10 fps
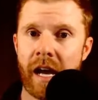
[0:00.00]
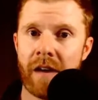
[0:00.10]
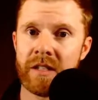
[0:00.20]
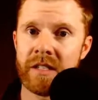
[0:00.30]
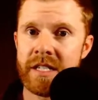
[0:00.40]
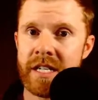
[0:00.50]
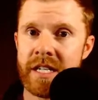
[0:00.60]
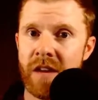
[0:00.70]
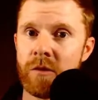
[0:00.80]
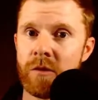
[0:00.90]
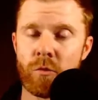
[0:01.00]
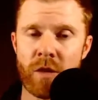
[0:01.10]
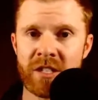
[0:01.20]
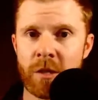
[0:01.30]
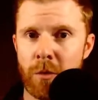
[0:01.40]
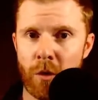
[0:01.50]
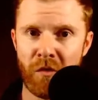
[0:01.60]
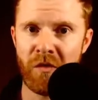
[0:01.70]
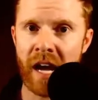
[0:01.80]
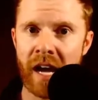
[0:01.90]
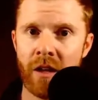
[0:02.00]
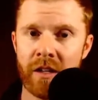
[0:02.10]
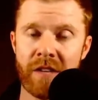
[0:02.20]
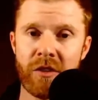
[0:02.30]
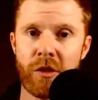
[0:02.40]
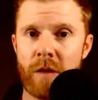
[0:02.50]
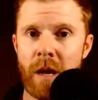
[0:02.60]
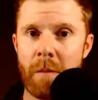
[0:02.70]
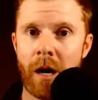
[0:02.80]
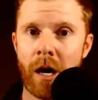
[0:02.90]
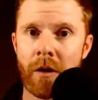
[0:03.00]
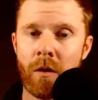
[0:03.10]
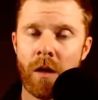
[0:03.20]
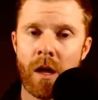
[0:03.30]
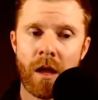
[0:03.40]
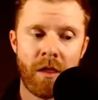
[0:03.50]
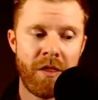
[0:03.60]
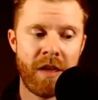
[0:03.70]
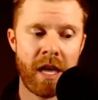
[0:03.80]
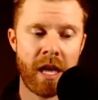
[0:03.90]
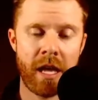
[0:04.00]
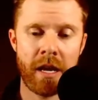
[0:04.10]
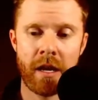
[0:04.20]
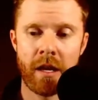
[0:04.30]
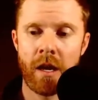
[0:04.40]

a different risk profile, a different threat model than